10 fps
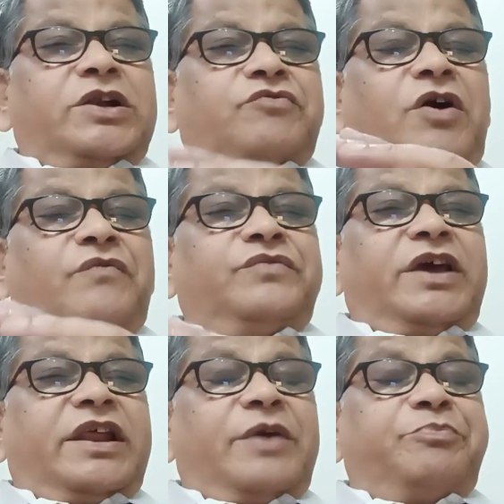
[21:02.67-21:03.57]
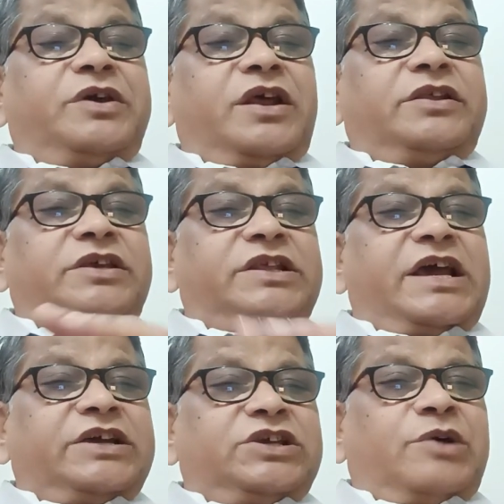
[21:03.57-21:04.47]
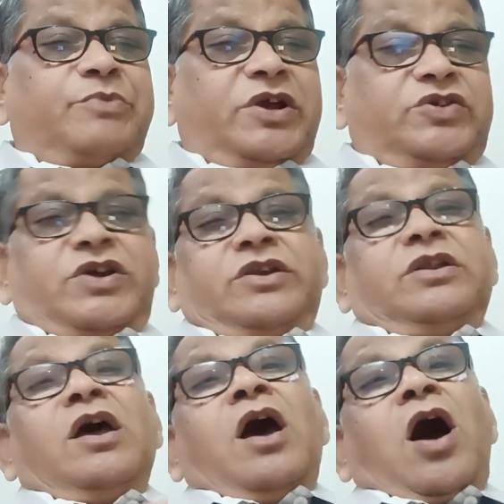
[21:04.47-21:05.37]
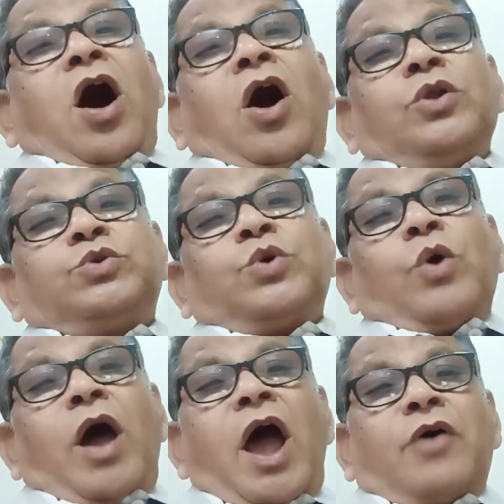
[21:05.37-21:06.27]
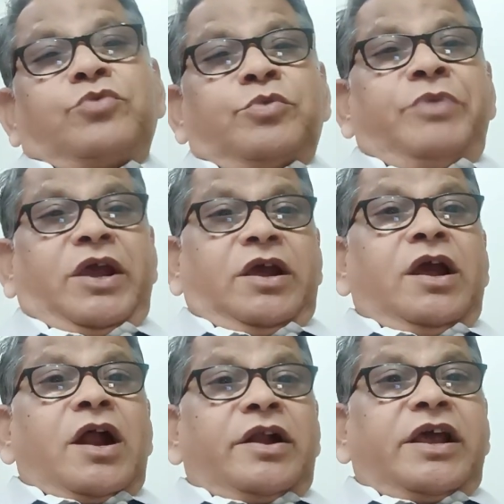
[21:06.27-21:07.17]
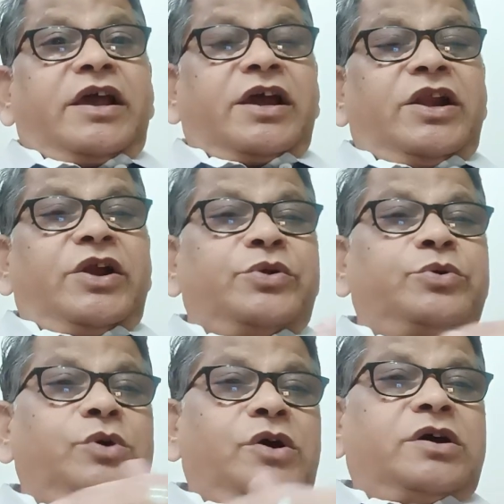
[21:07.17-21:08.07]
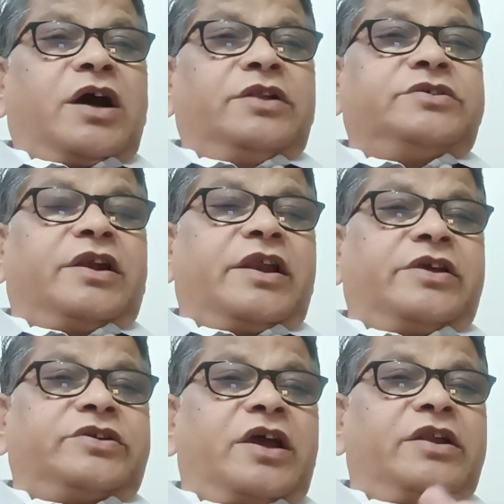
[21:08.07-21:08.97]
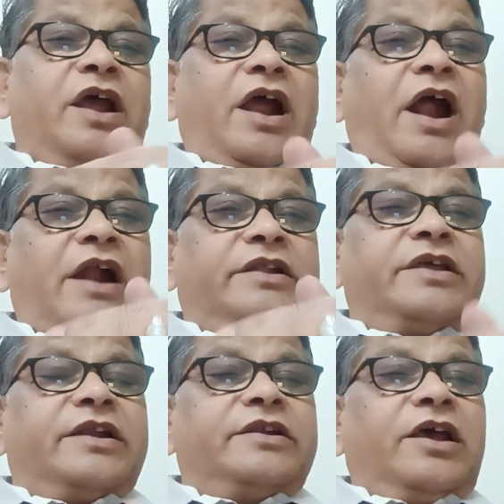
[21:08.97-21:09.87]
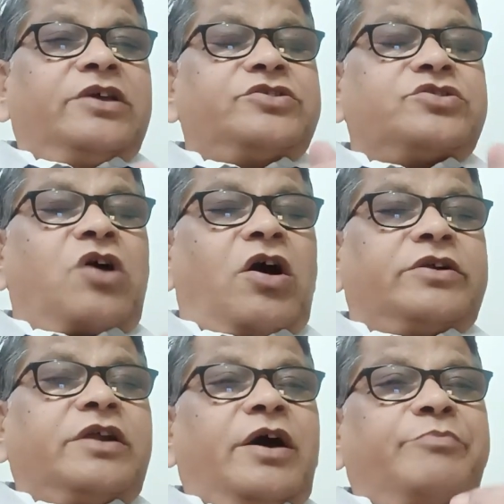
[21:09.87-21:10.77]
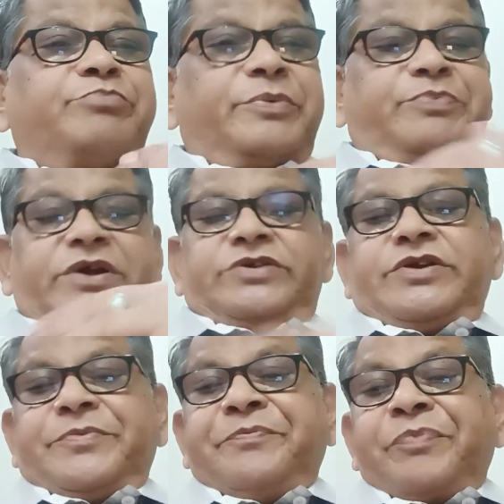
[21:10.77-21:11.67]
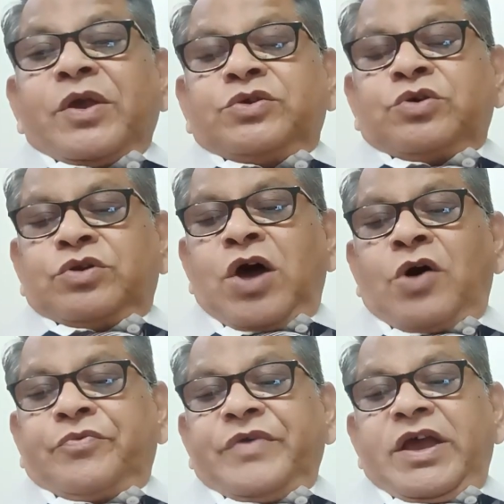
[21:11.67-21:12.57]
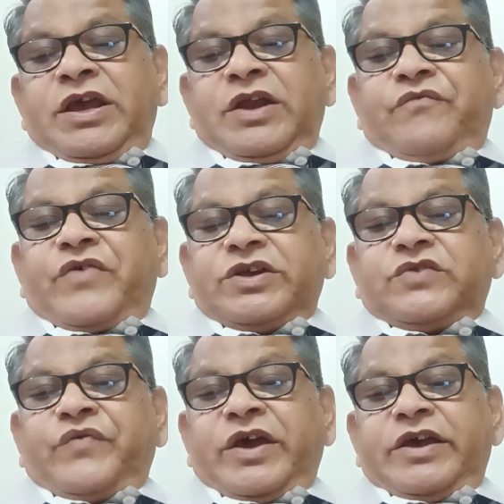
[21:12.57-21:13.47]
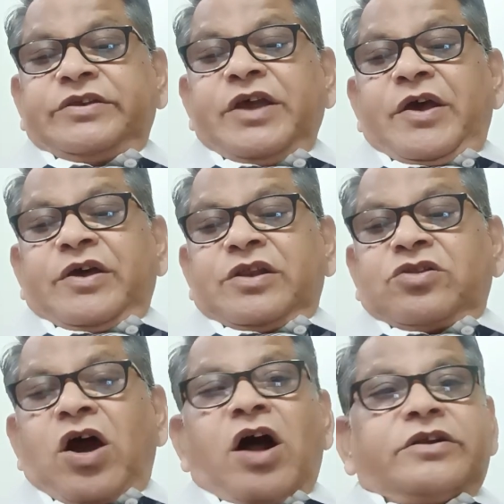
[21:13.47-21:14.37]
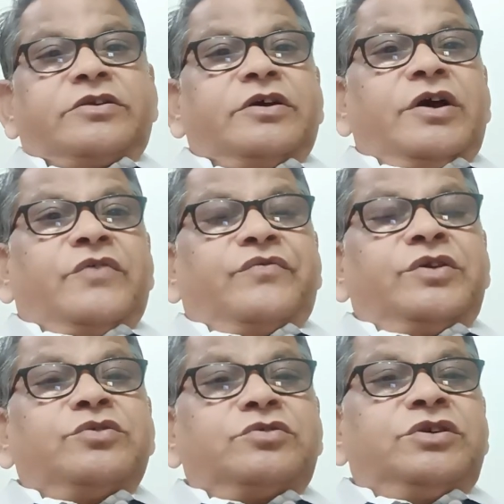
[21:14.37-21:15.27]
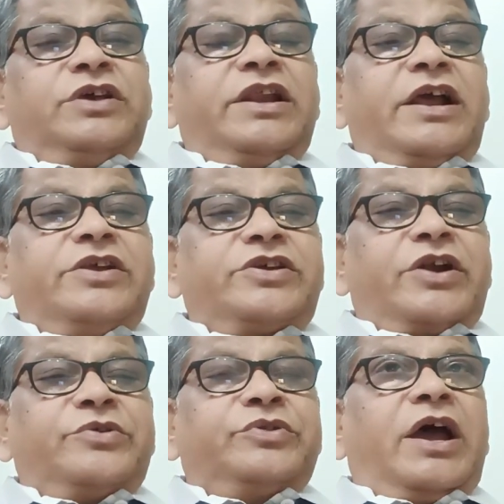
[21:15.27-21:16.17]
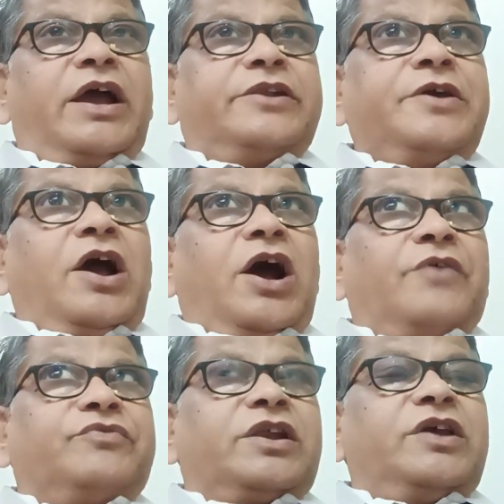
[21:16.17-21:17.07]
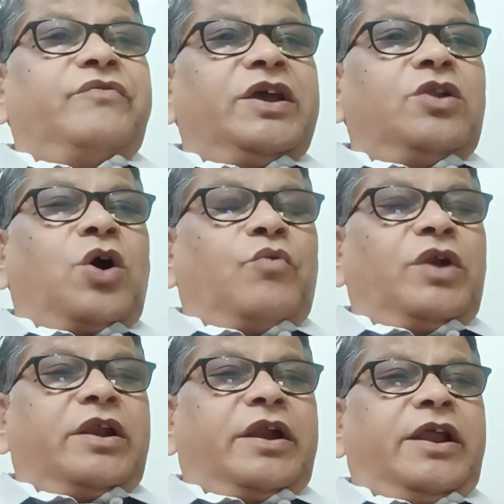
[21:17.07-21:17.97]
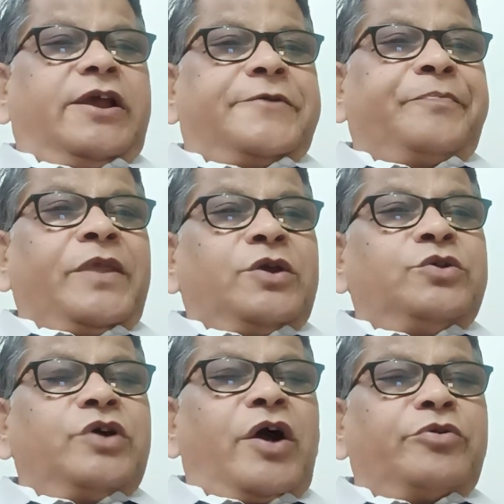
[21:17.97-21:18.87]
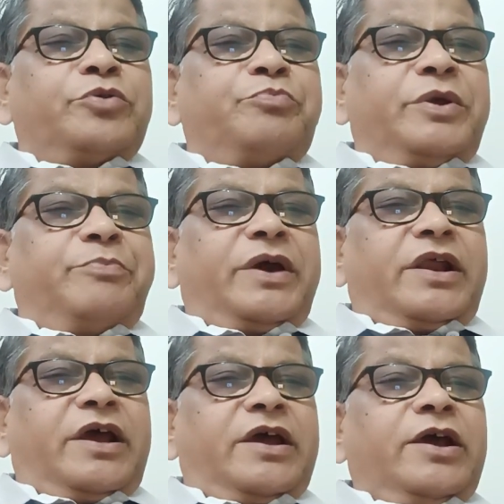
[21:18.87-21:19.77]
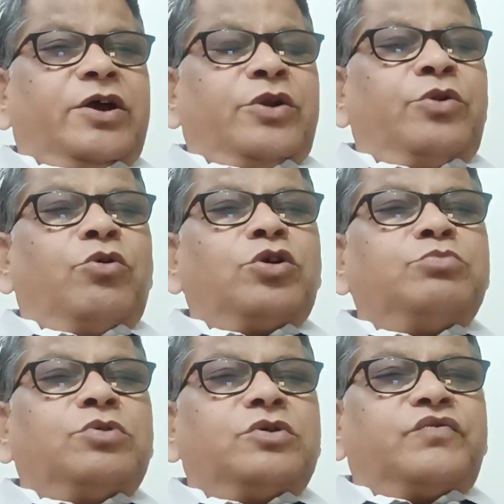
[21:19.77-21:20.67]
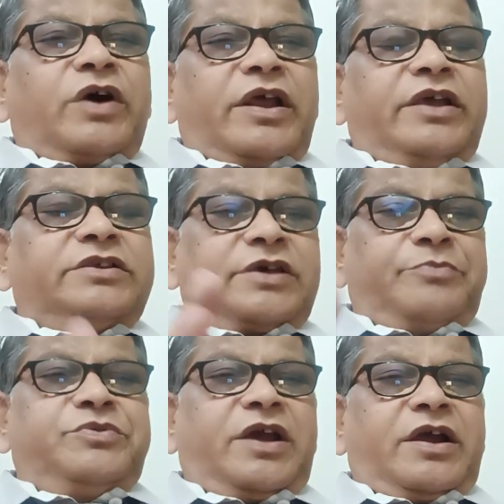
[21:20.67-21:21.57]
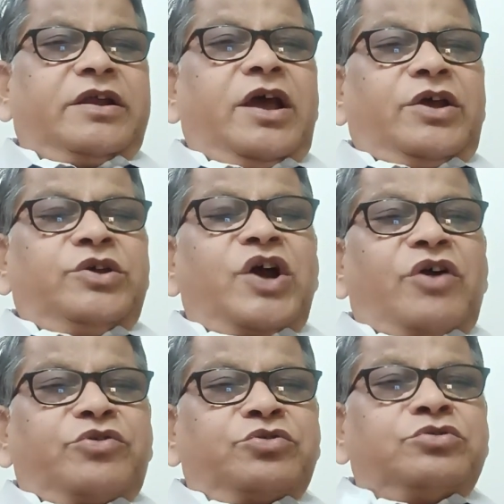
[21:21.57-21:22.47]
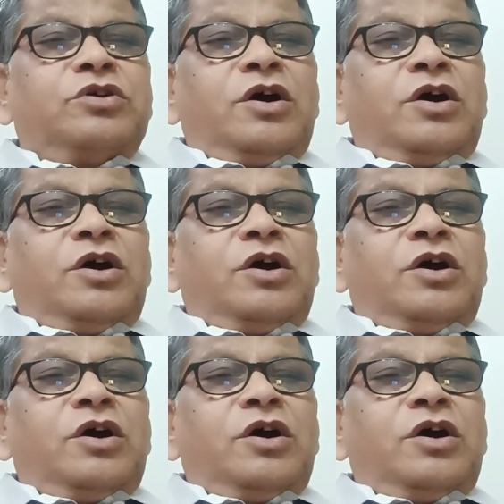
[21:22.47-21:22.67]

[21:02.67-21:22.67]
of their appearance in the examination, also have to be taken into consideration and then start preparation. So now in first phase, taught you, in addition to that, after giving novel reading, you have to prepare a notebook for each subject. You have to